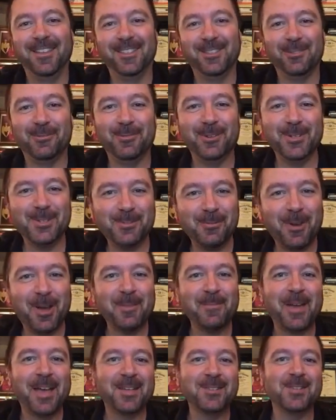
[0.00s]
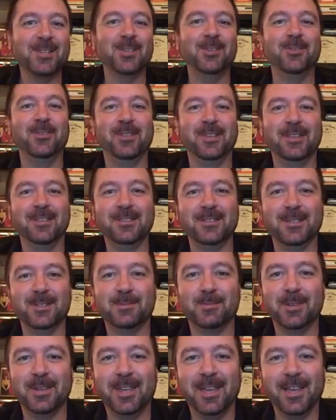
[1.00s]
The reason why I'm asking you this is
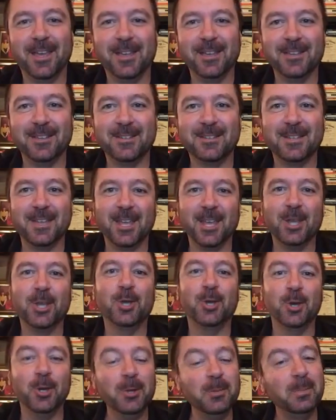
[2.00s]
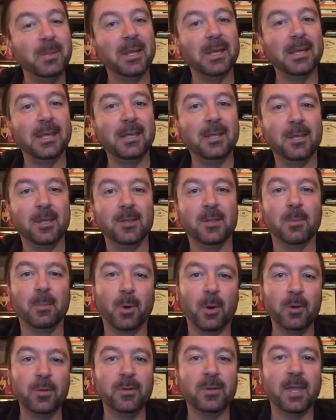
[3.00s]
because it could be the
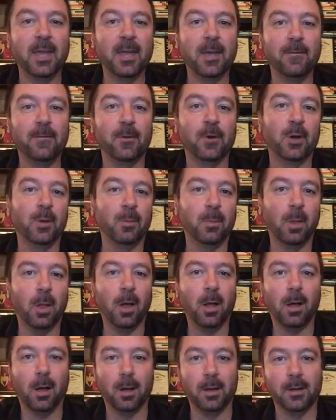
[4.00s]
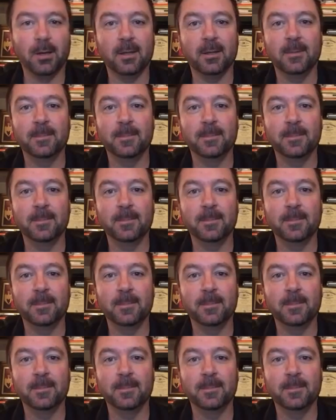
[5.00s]
birthday for your blog.